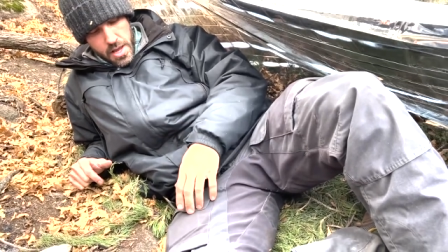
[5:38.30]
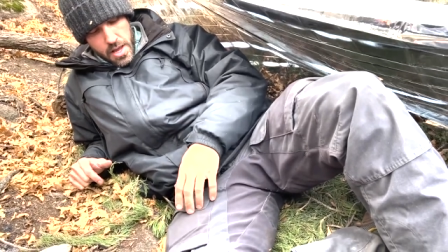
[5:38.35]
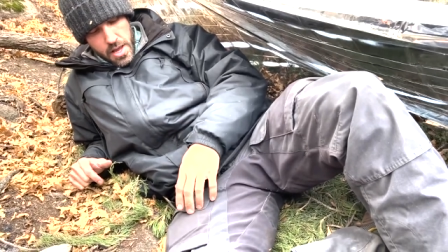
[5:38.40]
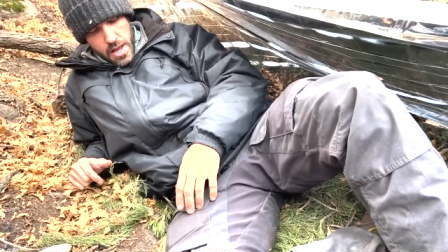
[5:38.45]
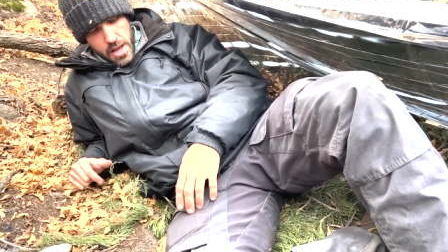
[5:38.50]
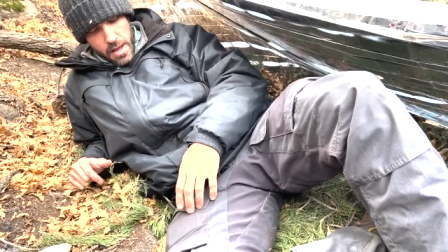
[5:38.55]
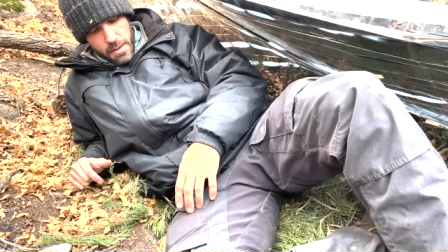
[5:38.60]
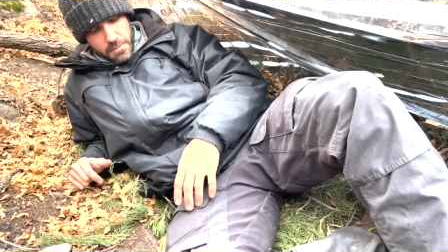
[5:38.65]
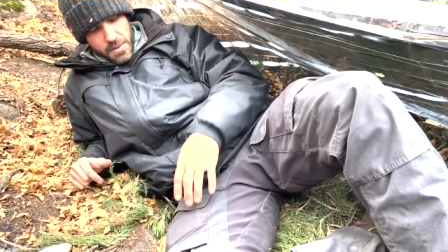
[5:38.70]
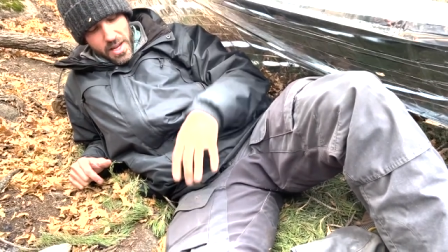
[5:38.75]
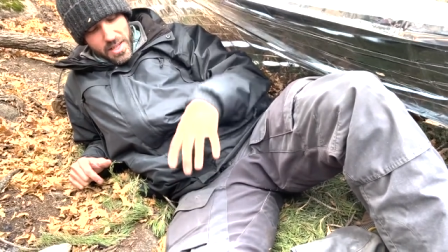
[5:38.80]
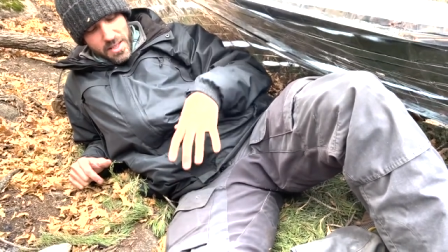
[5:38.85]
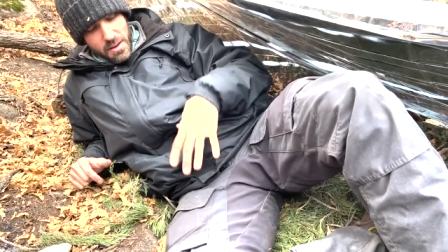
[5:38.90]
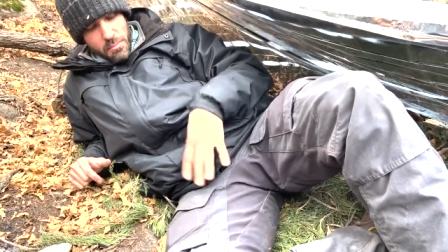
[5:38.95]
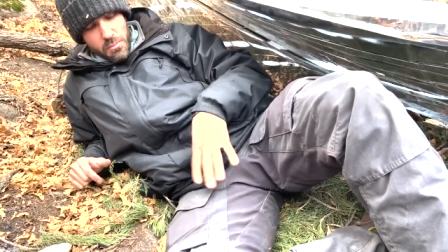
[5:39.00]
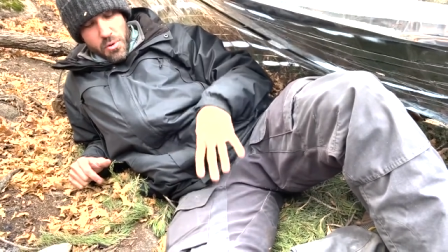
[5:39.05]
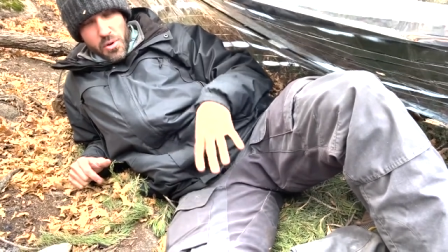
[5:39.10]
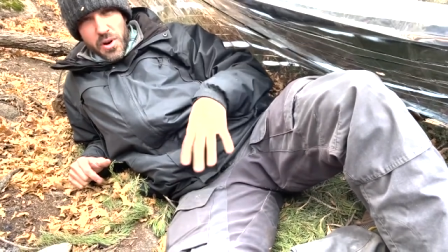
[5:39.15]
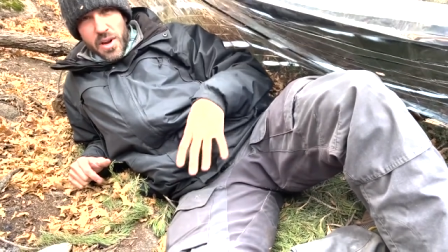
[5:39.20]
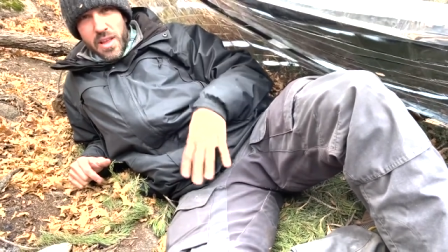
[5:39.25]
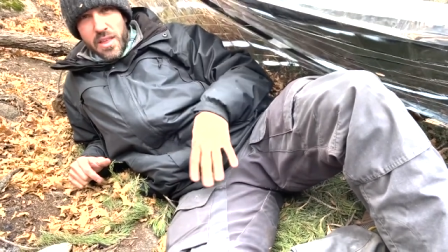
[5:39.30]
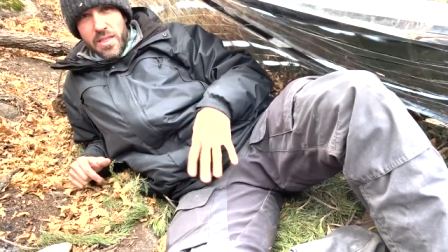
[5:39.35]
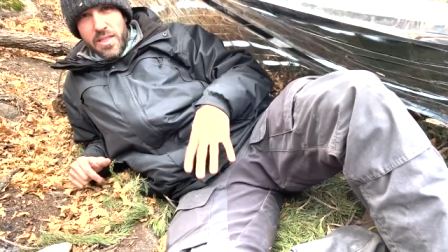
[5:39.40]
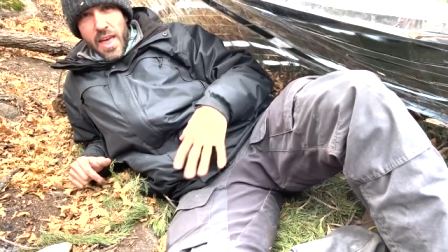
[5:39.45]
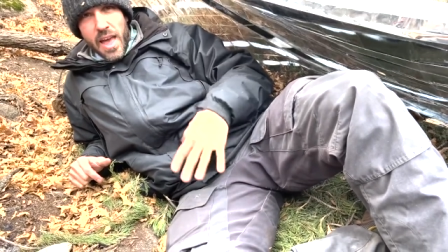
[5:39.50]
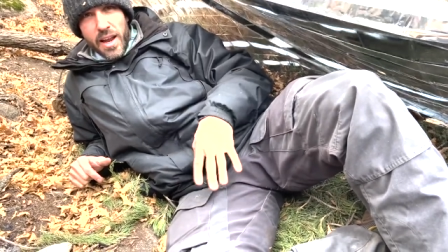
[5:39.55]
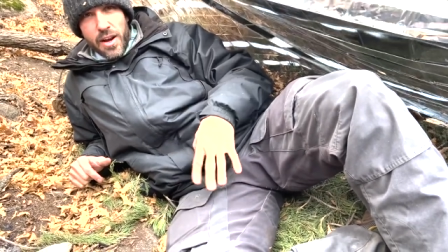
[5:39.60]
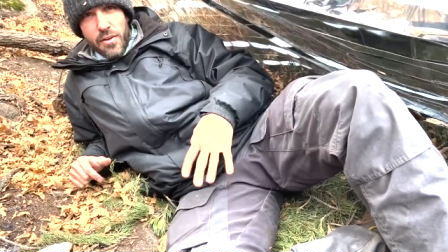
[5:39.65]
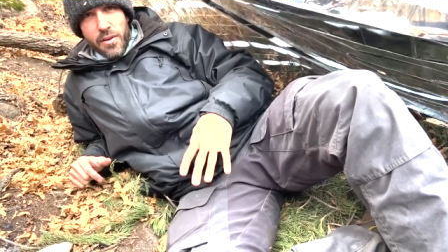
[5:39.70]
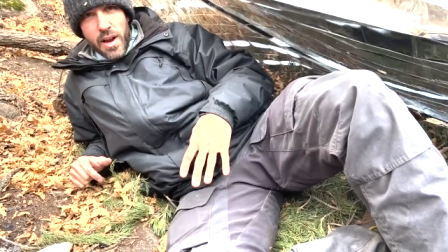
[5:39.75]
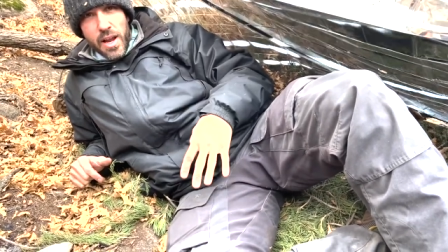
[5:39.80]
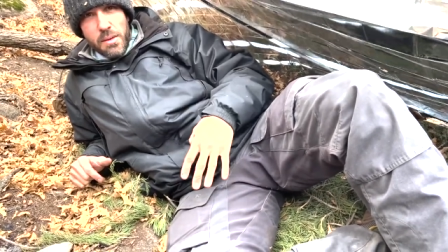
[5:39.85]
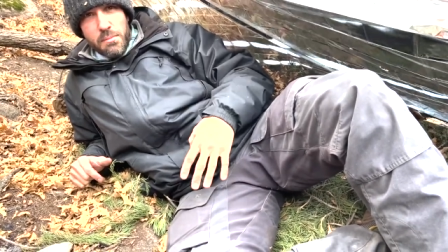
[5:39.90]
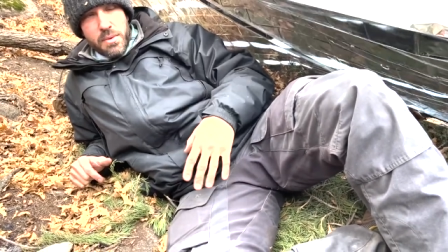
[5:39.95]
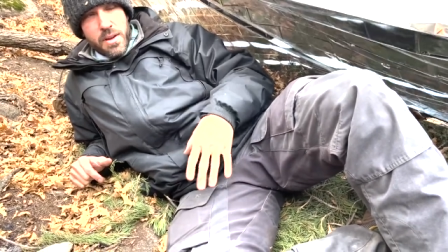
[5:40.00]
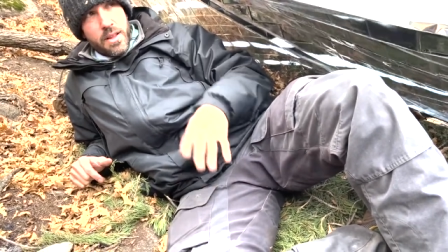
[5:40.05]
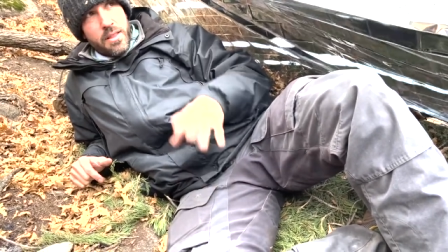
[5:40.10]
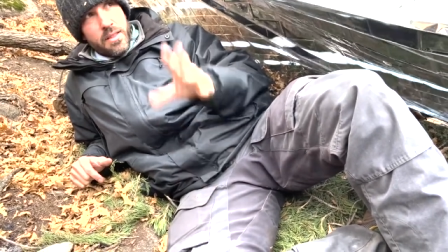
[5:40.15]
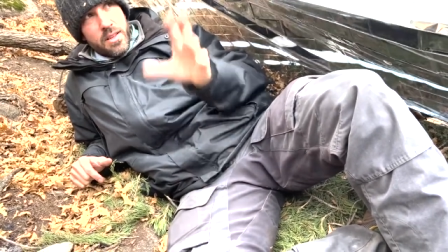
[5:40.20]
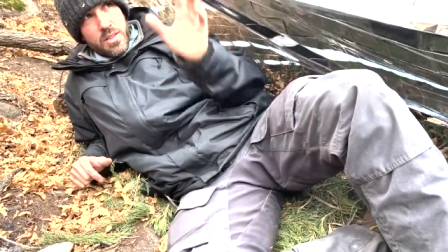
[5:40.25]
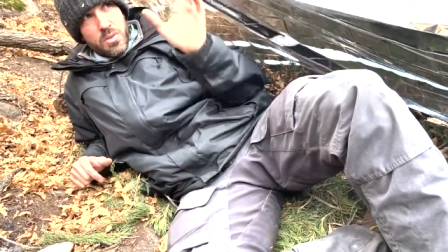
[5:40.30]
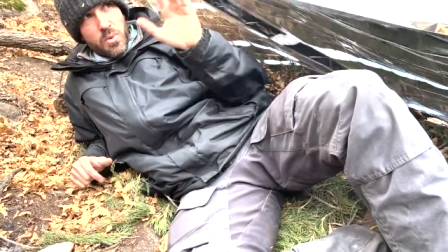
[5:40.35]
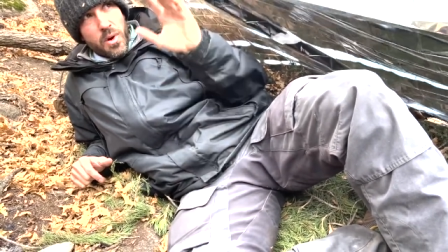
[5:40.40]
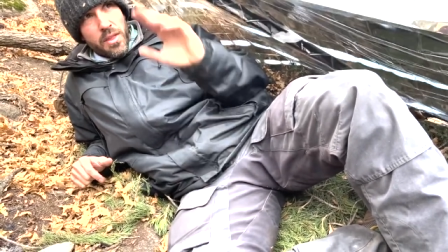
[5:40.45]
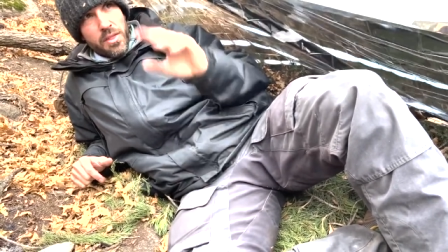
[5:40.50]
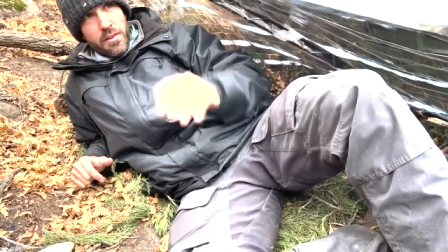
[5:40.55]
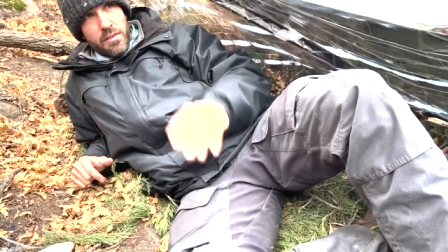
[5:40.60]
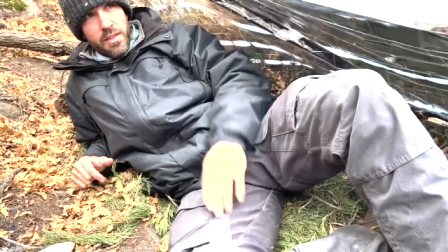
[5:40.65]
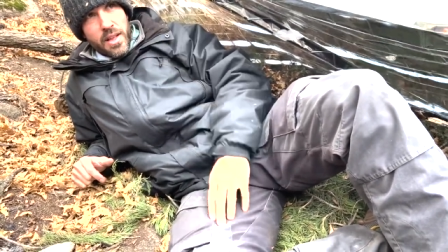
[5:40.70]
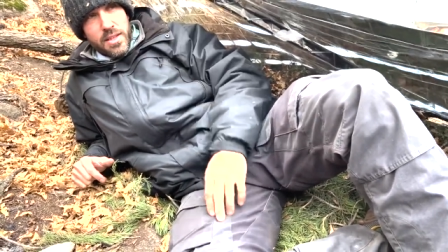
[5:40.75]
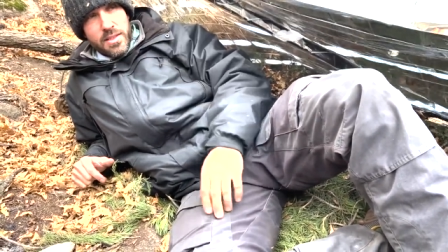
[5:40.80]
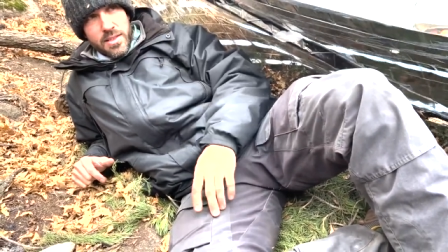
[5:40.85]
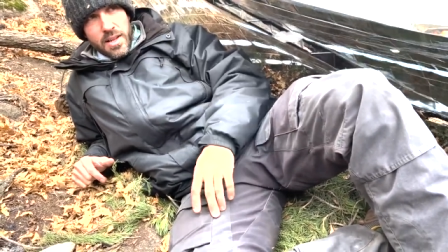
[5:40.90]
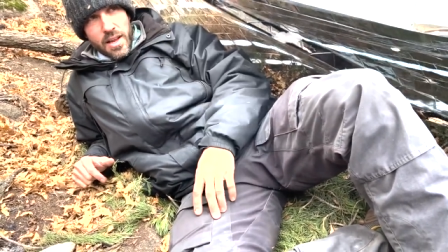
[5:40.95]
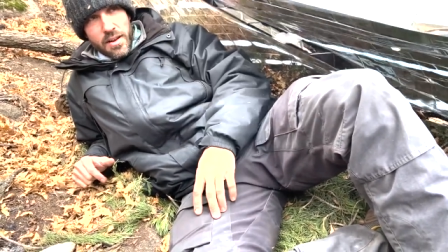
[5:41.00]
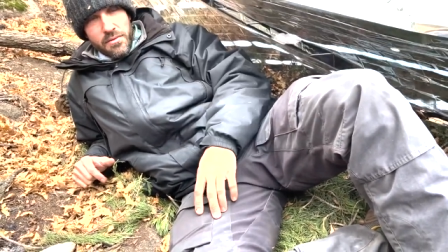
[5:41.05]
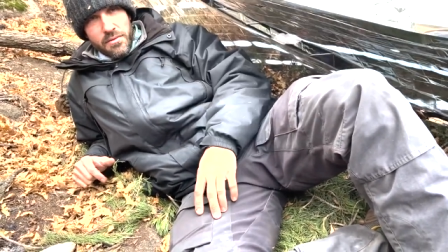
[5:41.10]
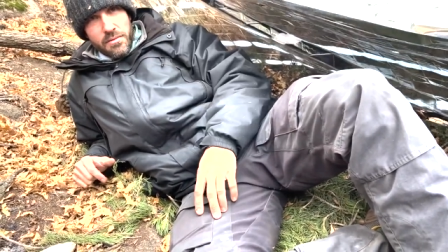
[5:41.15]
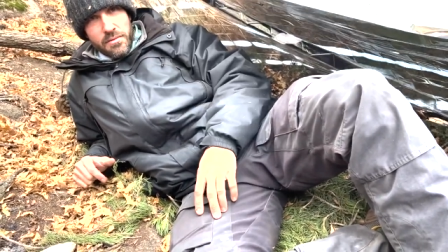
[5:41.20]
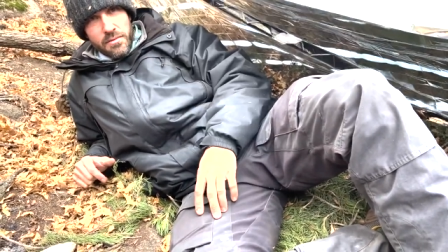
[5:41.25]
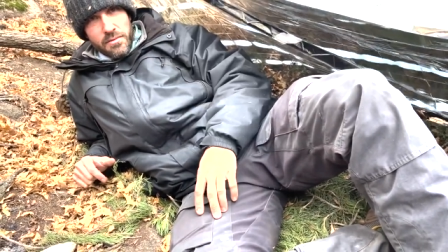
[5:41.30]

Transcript: Um, doesn't breathe that great, but in this weather, that's not